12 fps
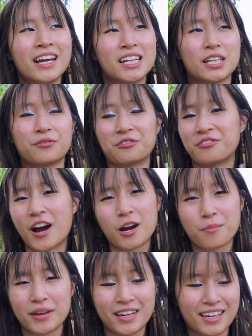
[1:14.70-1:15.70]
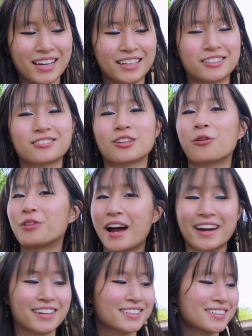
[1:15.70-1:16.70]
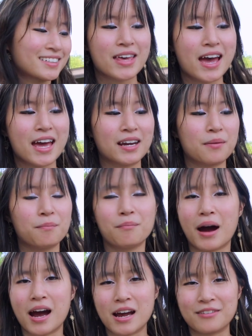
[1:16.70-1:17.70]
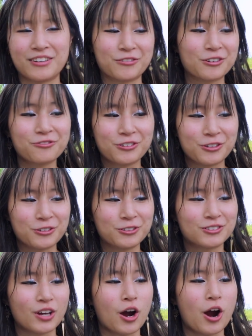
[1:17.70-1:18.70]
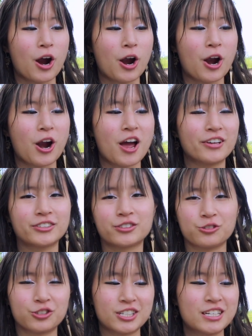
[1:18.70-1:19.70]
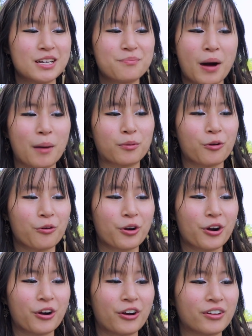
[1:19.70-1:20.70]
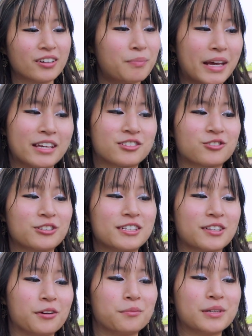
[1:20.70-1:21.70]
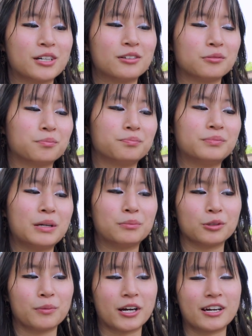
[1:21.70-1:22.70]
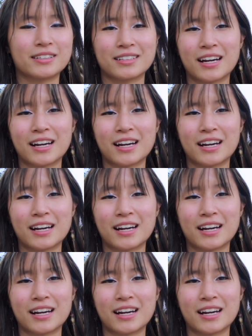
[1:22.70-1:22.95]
They have a fire pit, it's so nice. And then my favorite foods are sushi, popcorn, pastries, oatmeal, and blueberries.